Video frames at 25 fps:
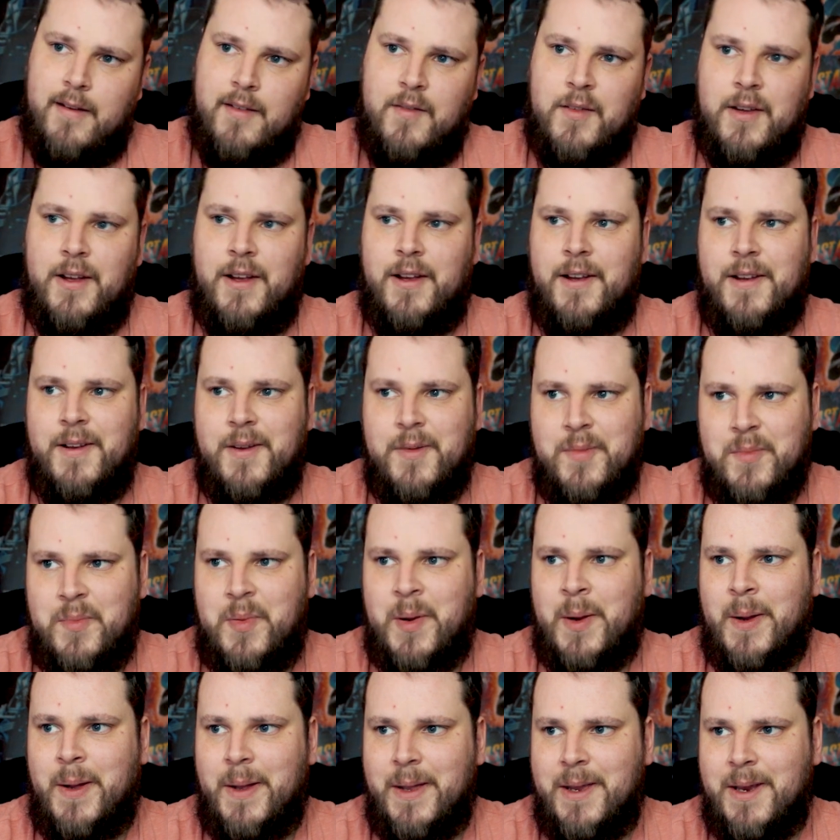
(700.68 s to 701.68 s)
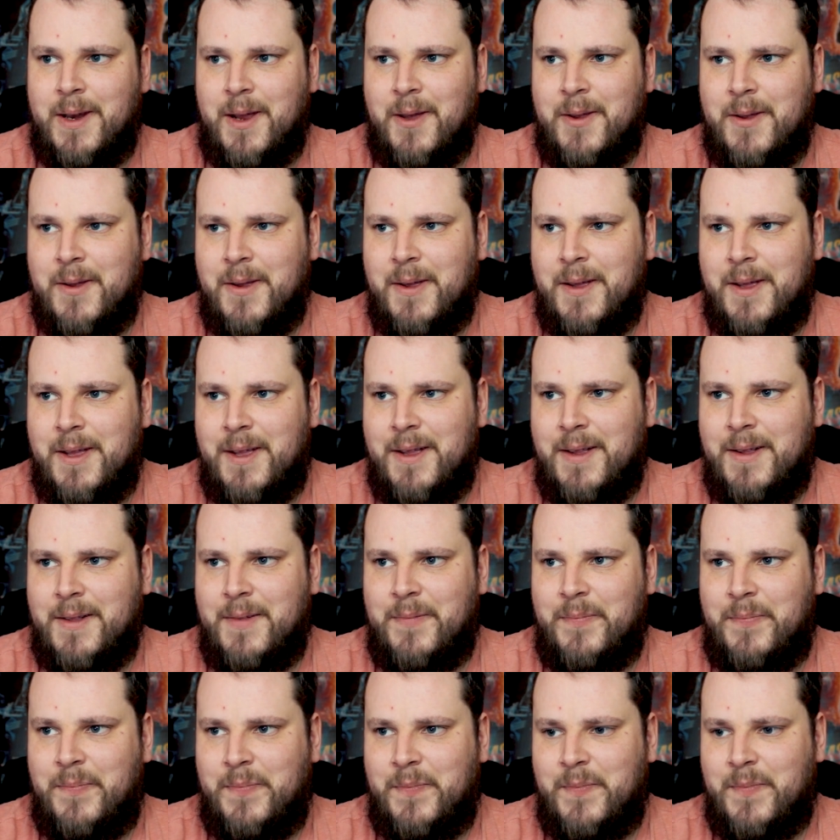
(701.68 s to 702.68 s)
But, you know,
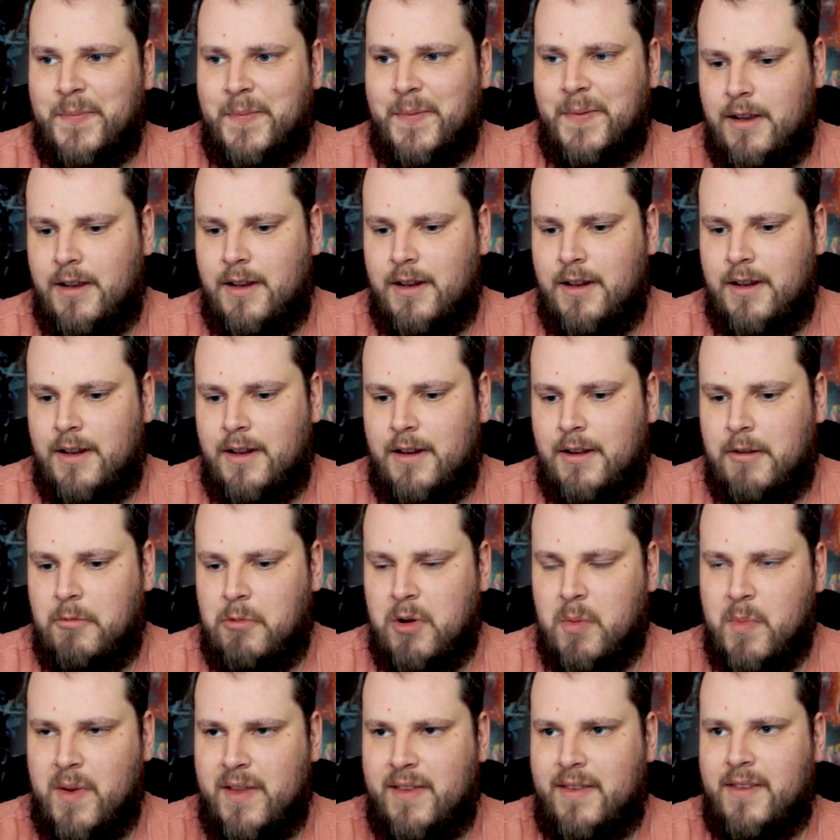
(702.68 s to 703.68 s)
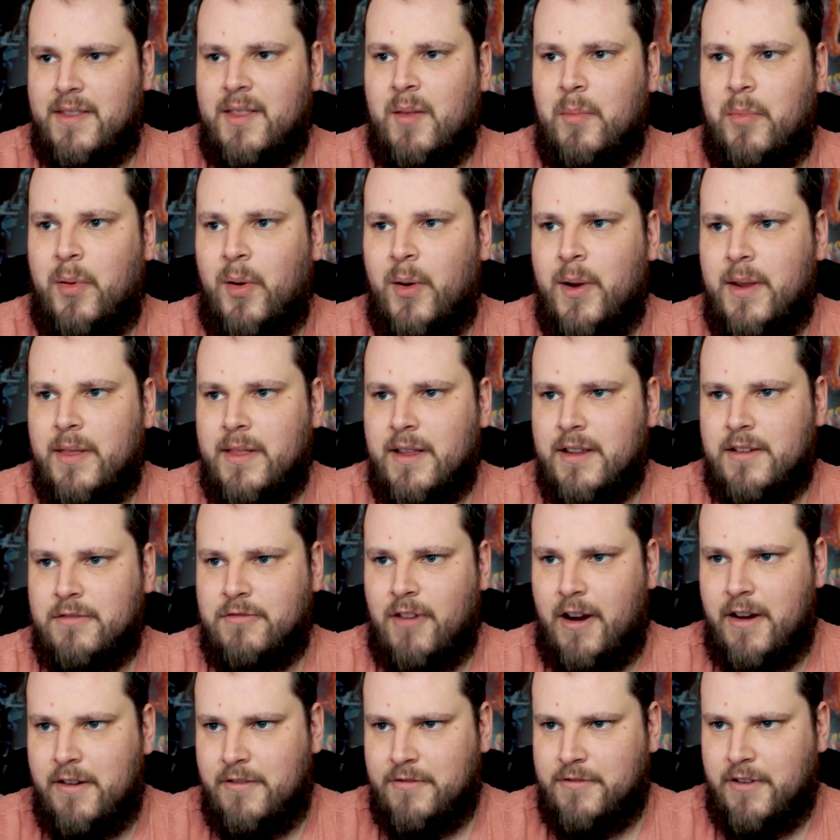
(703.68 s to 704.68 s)
we're missing the point that's
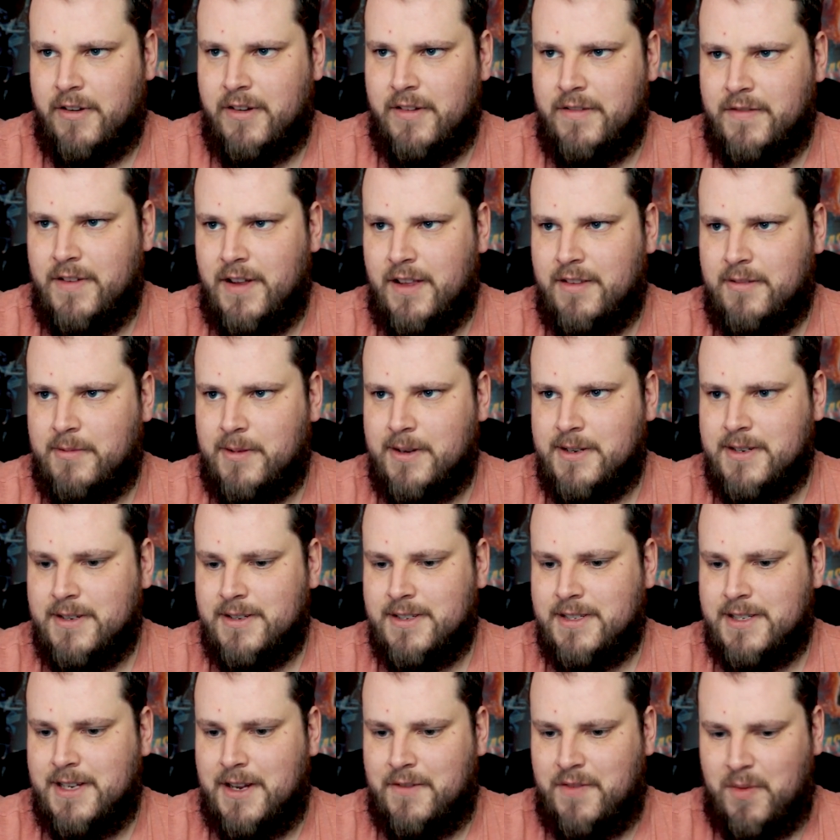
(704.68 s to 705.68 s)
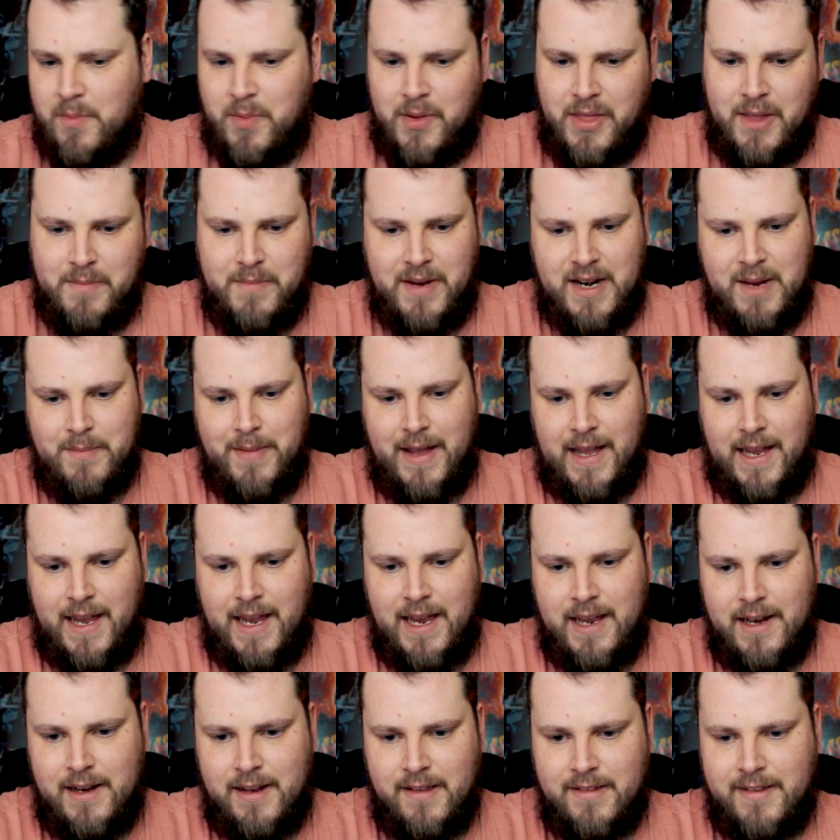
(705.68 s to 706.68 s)
right in front of us, which is if you put the money back
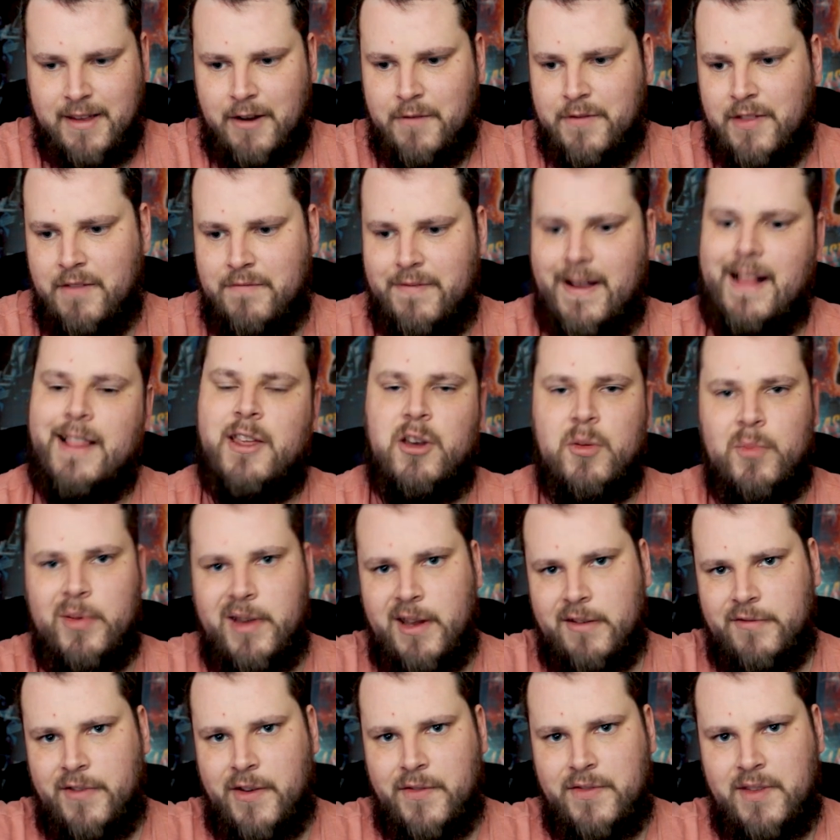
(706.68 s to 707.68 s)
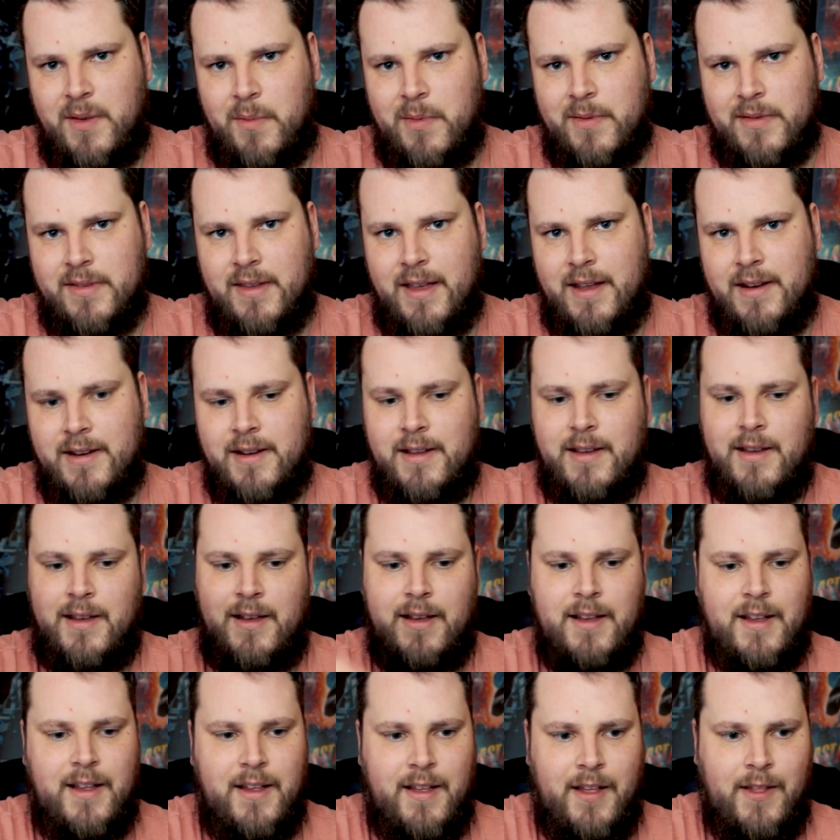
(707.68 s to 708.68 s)
in, instead of the value being fifty percent,
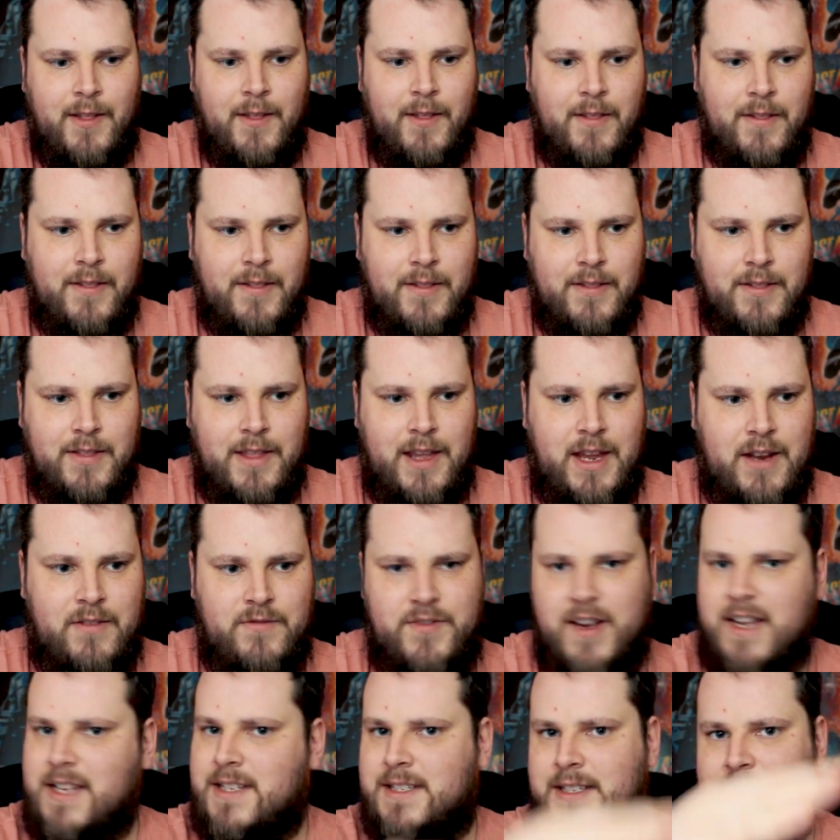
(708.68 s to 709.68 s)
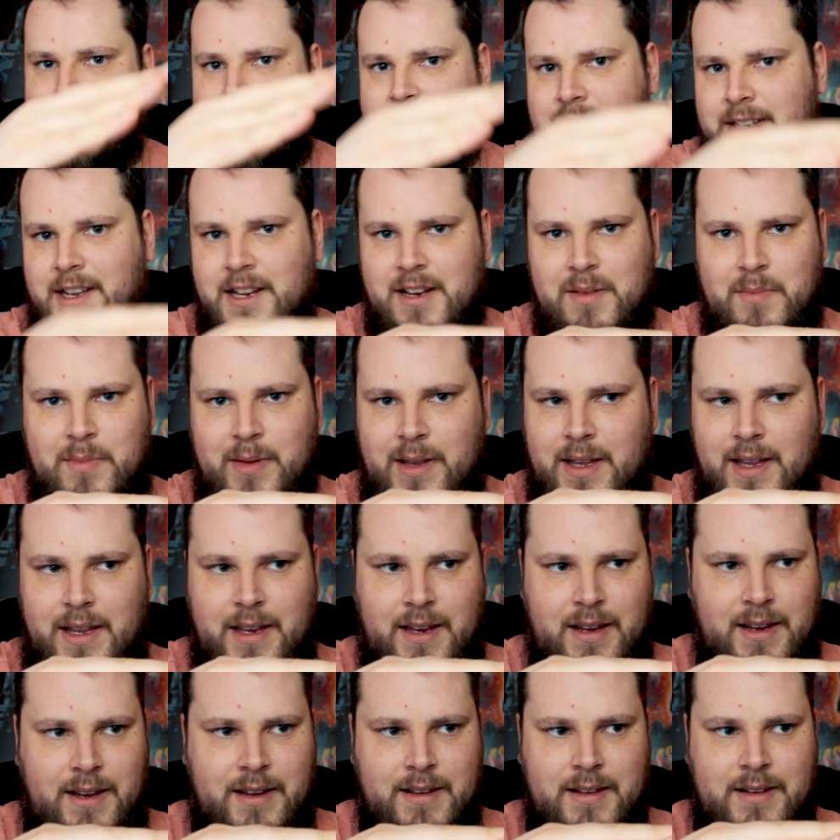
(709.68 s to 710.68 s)
the invested is going to
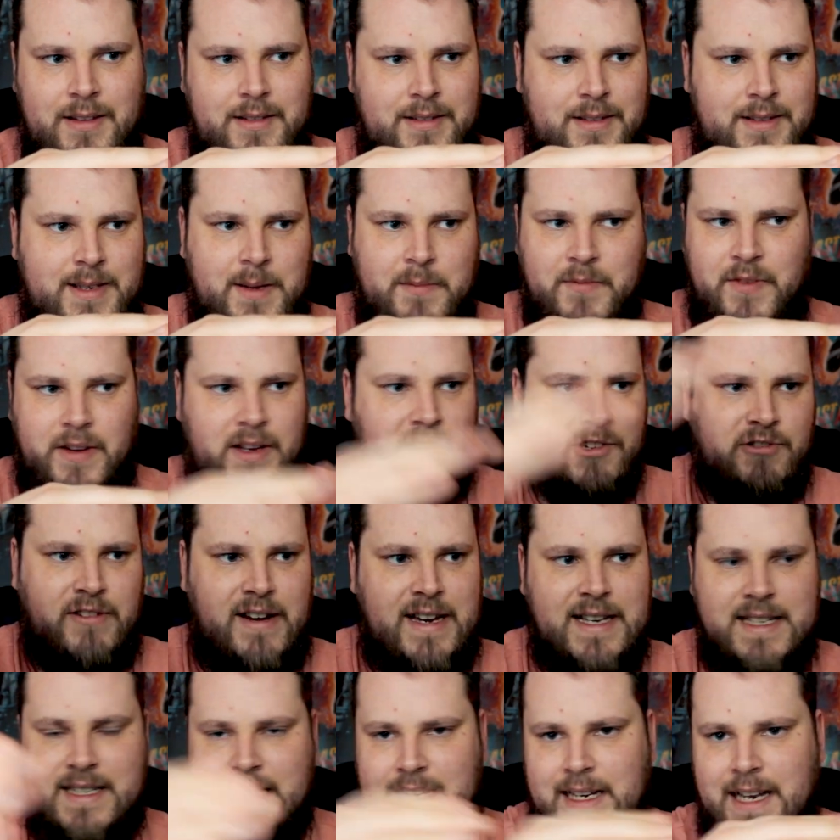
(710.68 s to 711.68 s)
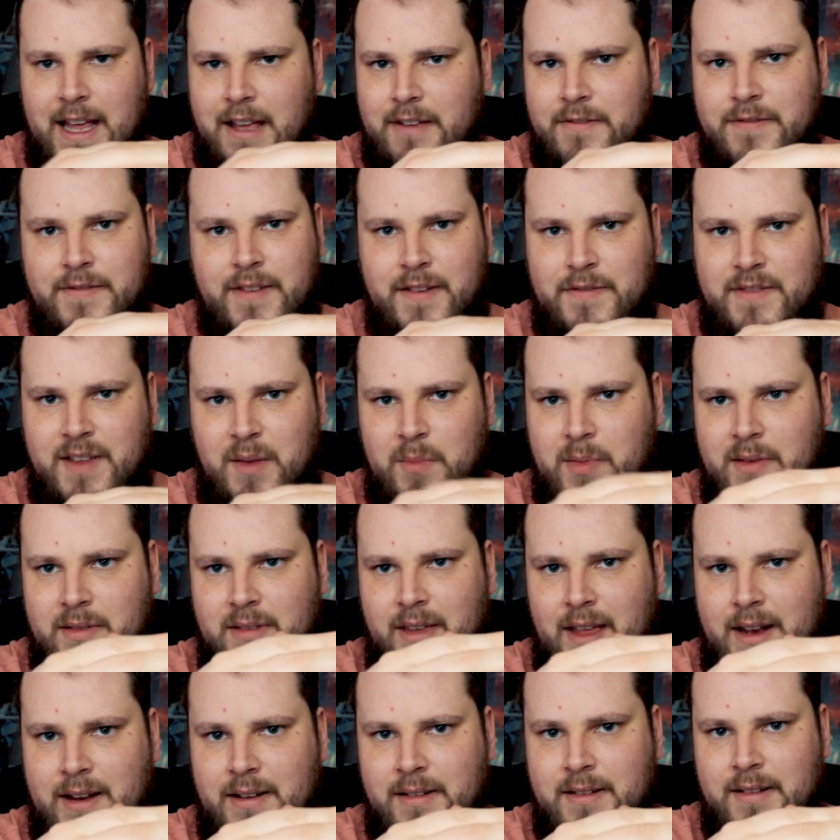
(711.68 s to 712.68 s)
be something crazy like fifty
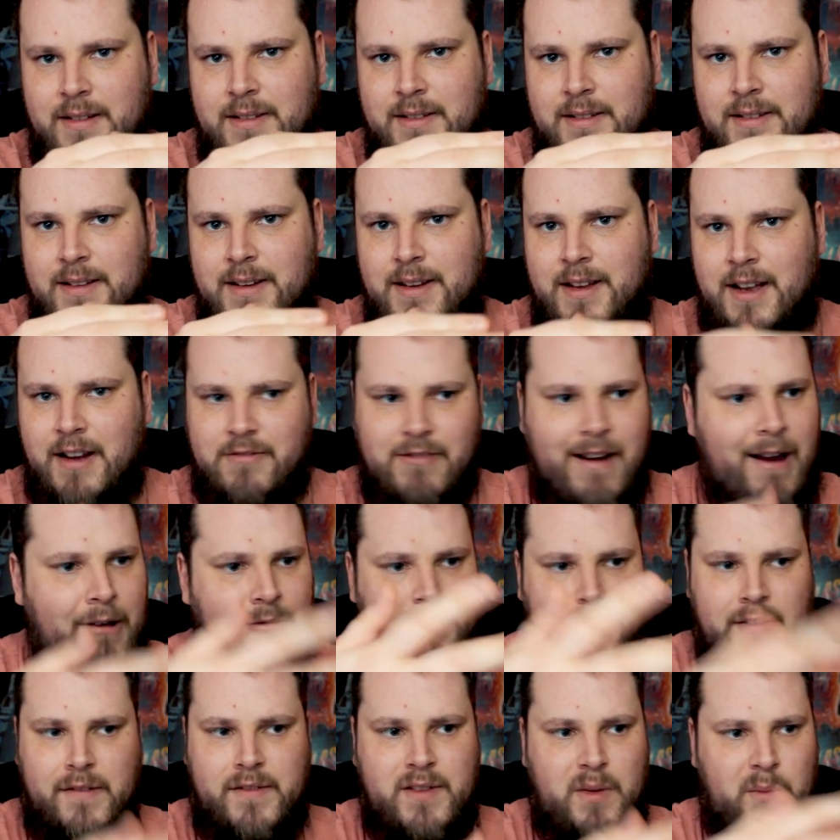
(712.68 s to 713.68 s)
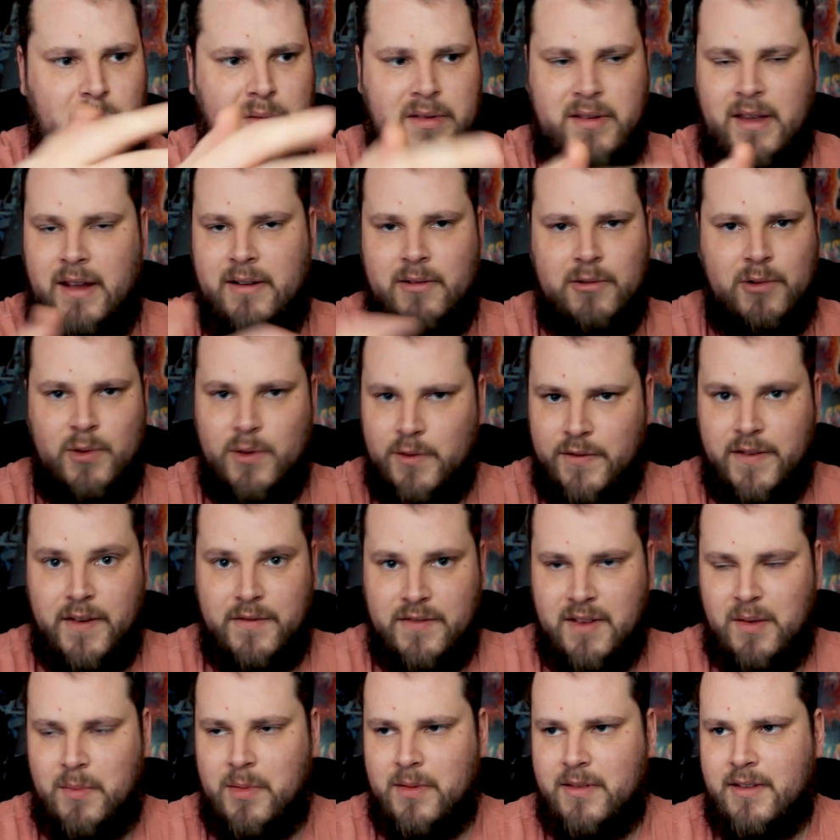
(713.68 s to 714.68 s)
percent, around fifty percent or
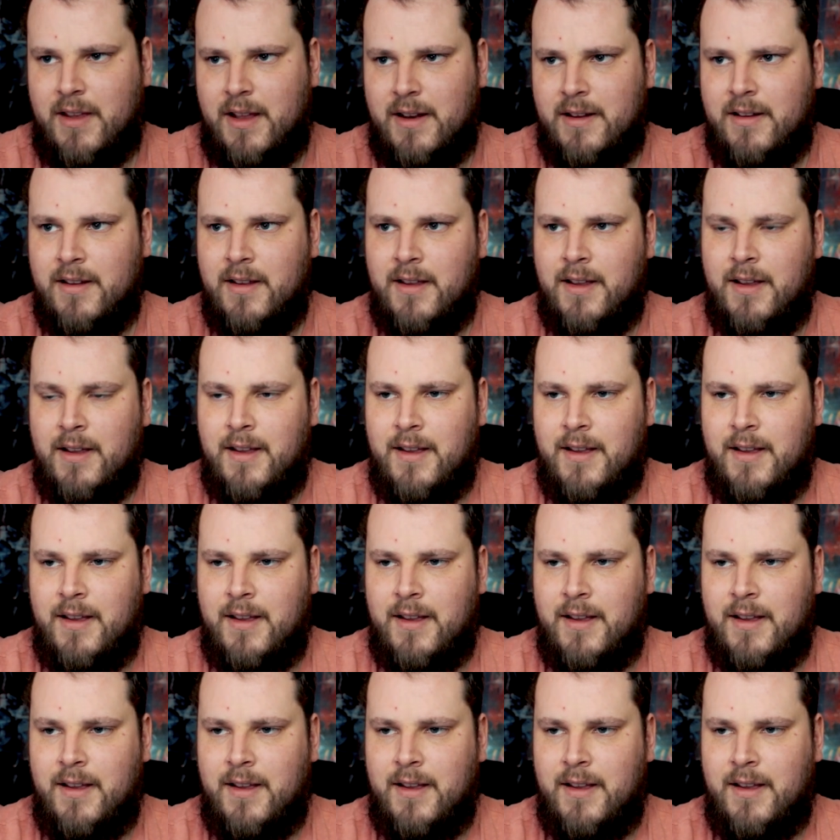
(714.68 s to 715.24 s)
fifty percent.